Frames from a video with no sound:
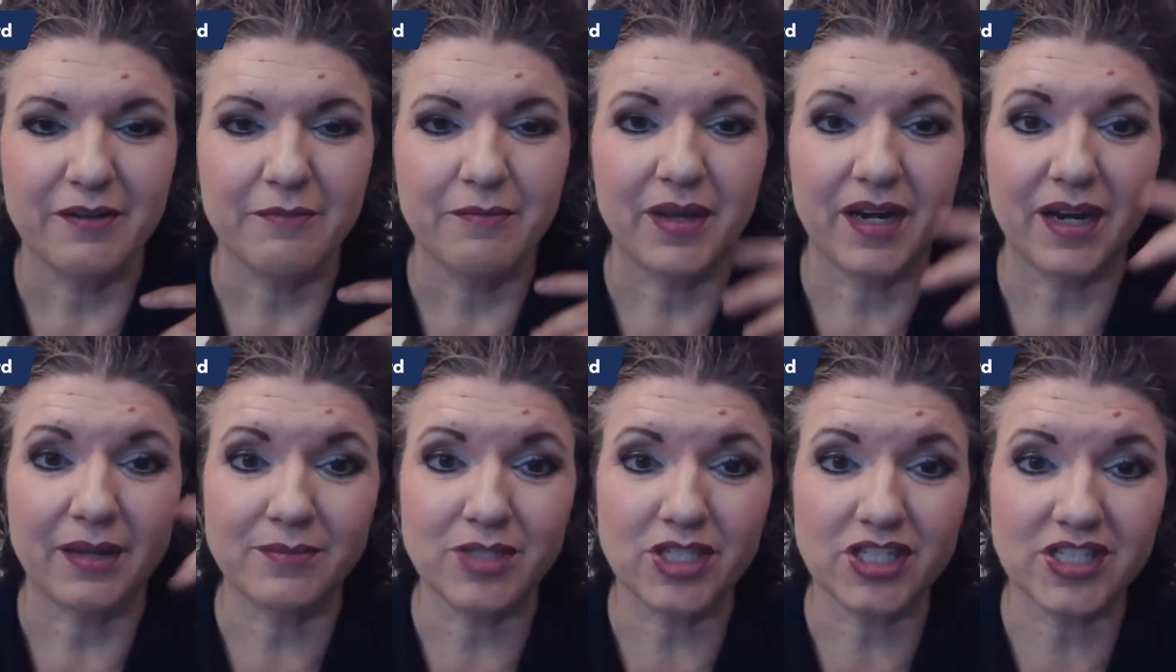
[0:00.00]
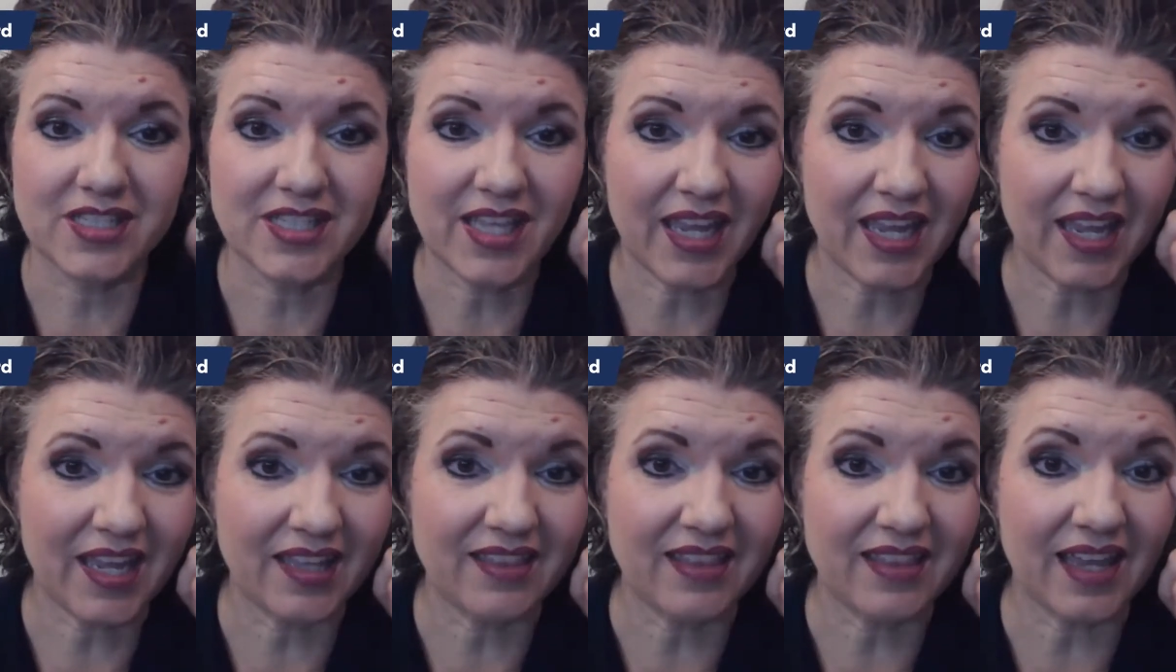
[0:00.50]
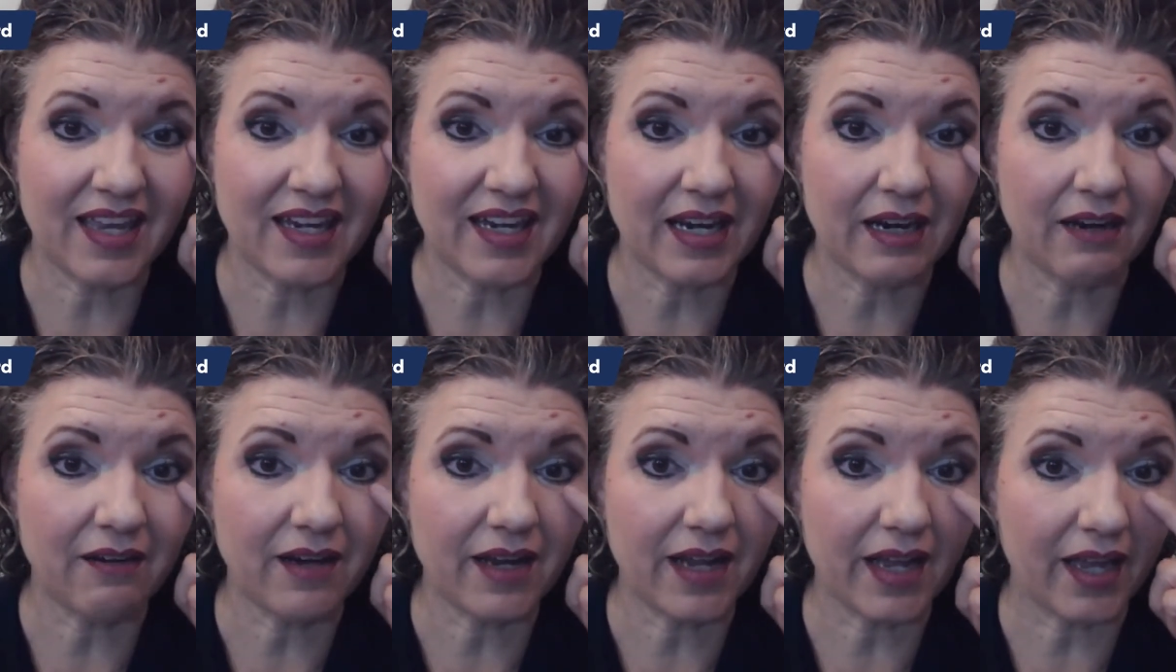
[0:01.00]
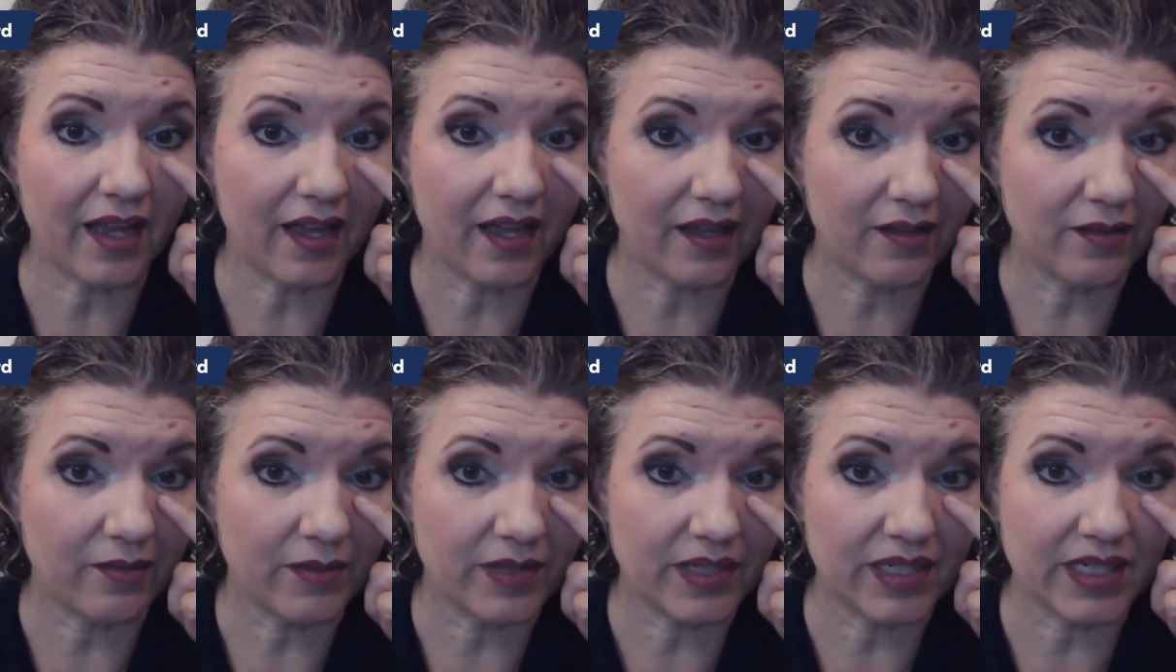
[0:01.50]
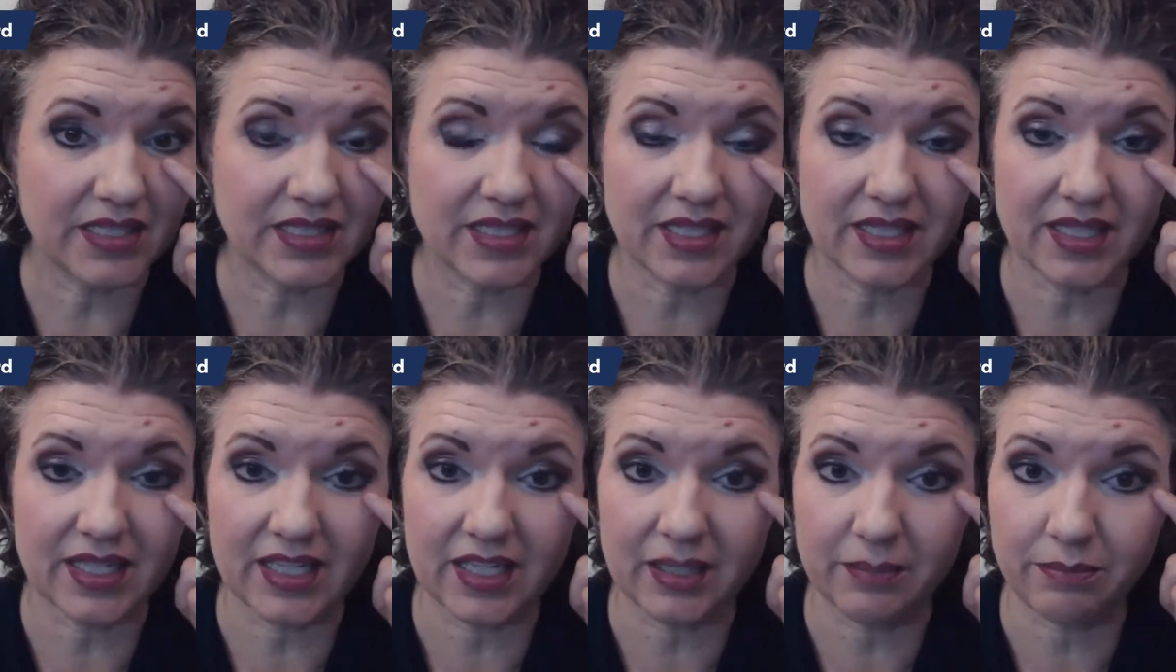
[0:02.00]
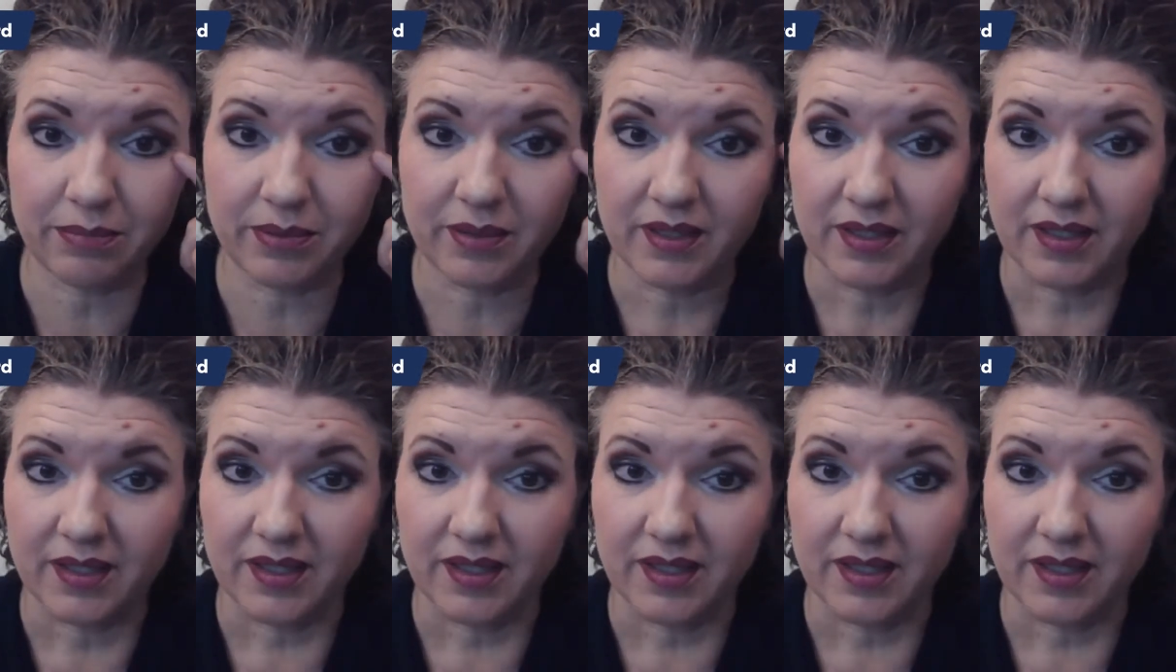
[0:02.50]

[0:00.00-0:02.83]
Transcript: But I'm just saying that area, we need to keep